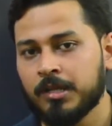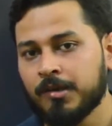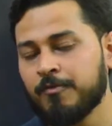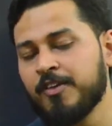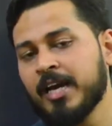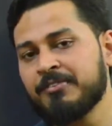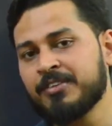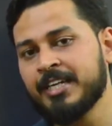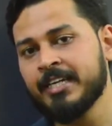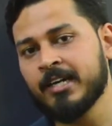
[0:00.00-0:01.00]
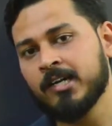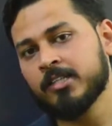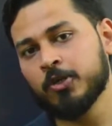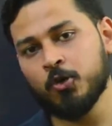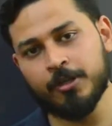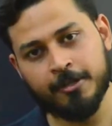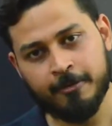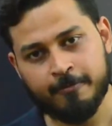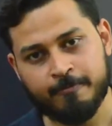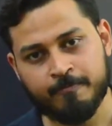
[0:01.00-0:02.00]
We have created another node
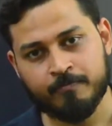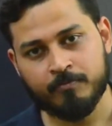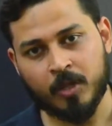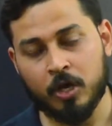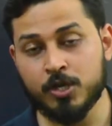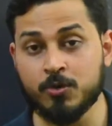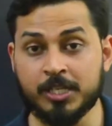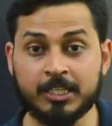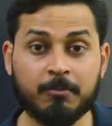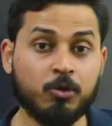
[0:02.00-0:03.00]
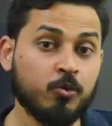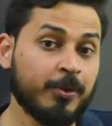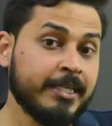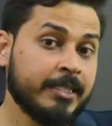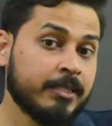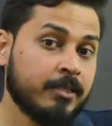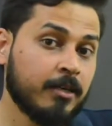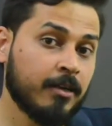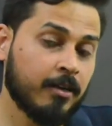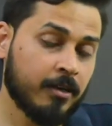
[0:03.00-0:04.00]
using the blueprint
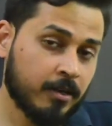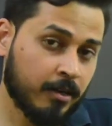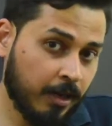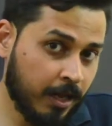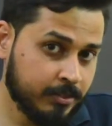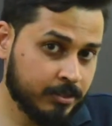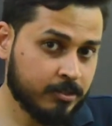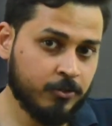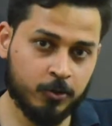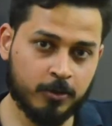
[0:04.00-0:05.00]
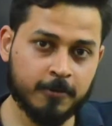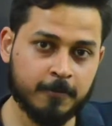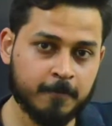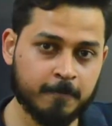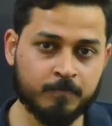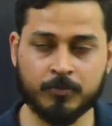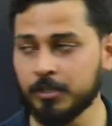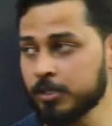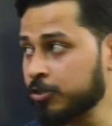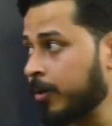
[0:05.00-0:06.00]
class node.
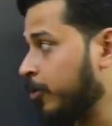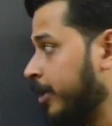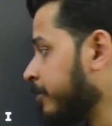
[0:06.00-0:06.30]
Understood my point?